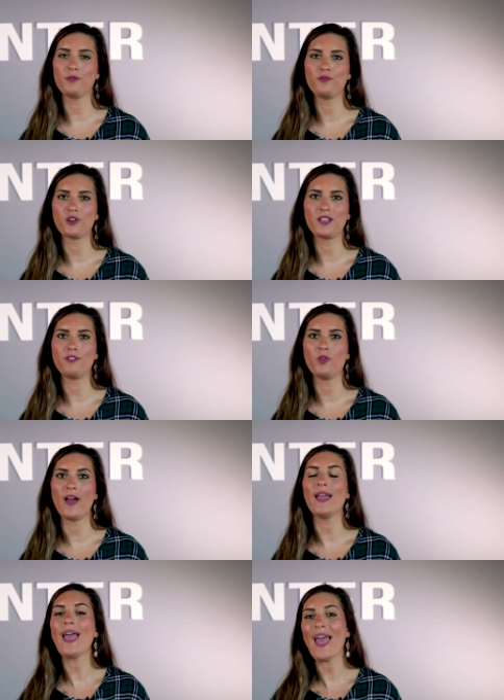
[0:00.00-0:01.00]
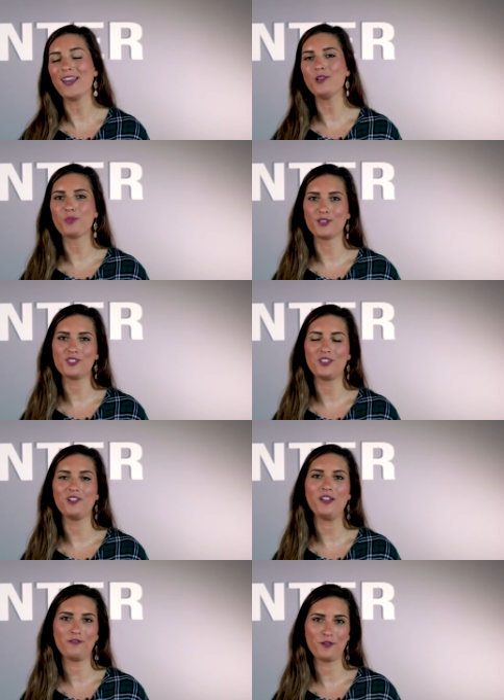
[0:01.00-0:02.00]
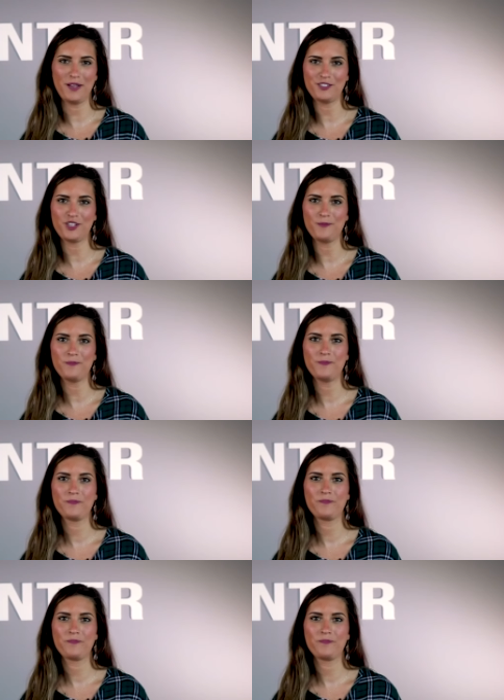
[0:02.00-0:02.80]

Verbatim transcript: before giving away any personal information.